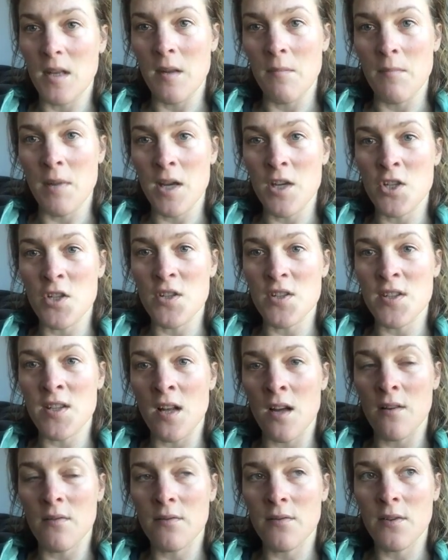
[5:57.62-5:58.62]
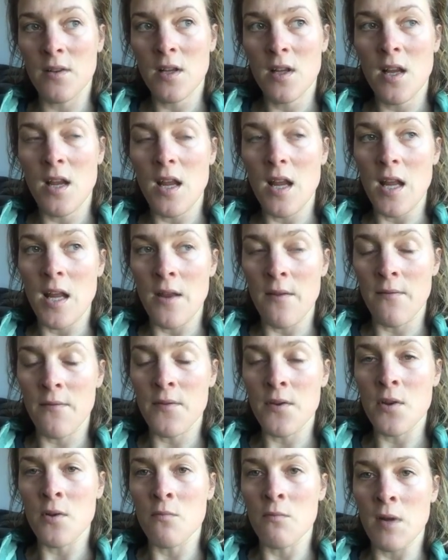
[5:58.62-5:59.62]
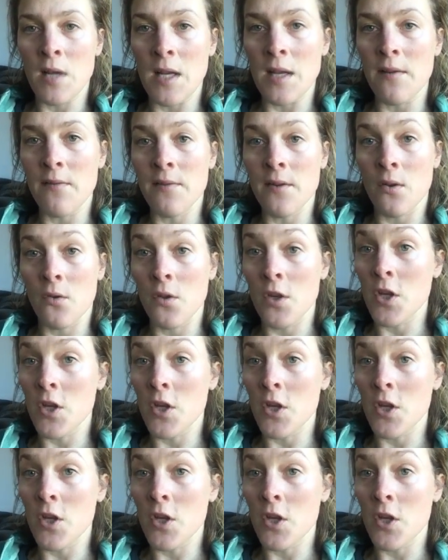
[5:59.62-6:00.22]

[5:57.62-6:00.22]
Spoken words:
inpatient stuff, if you really feel